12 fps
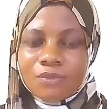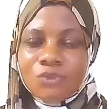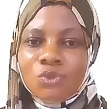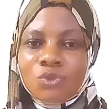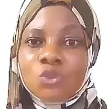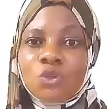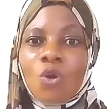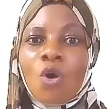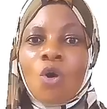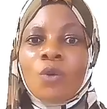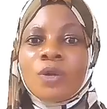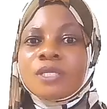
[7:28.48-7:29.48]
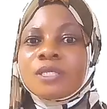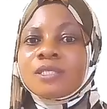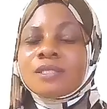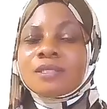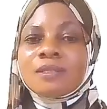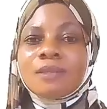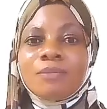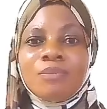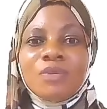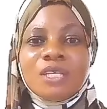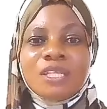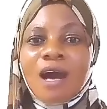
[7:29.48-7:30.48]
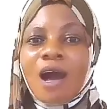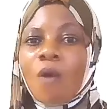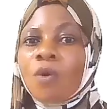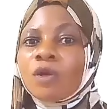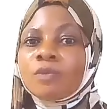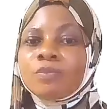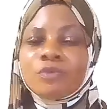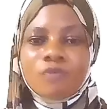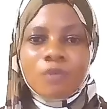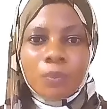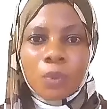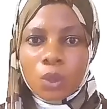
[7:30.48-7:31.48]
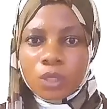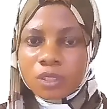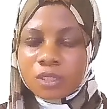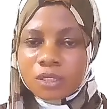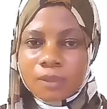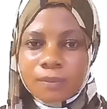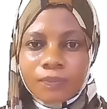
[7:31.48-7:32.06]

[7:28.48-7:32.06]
Do not always be that I want to prove a point.